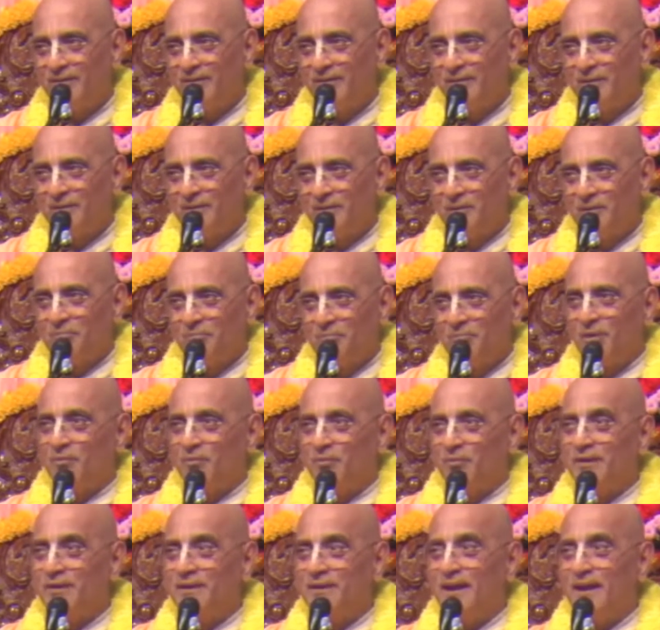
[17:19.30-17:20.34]
But when
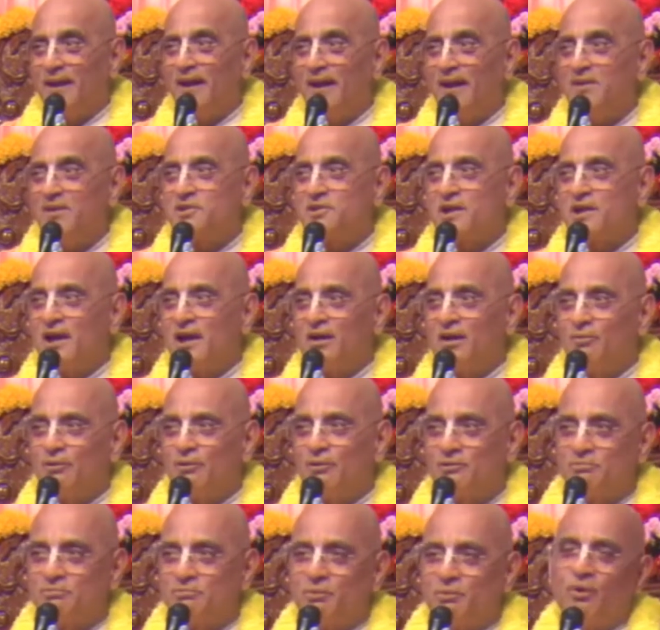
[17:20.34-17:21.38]
the 8th child was
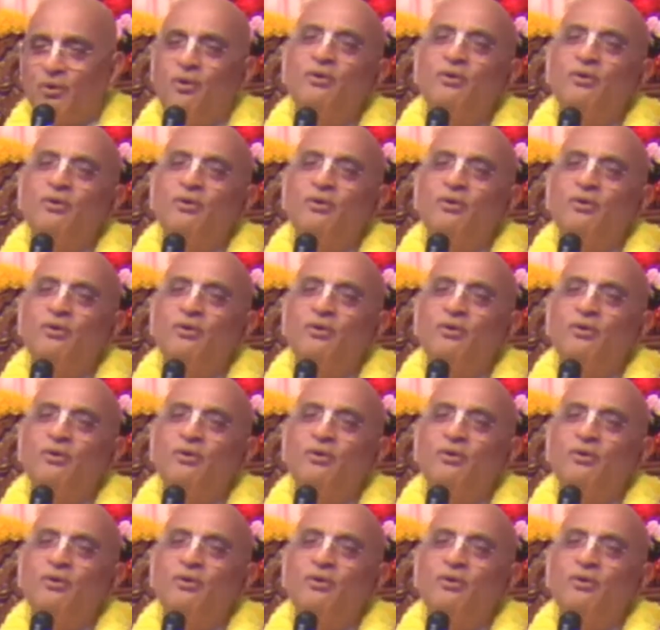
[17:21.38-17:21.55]
born,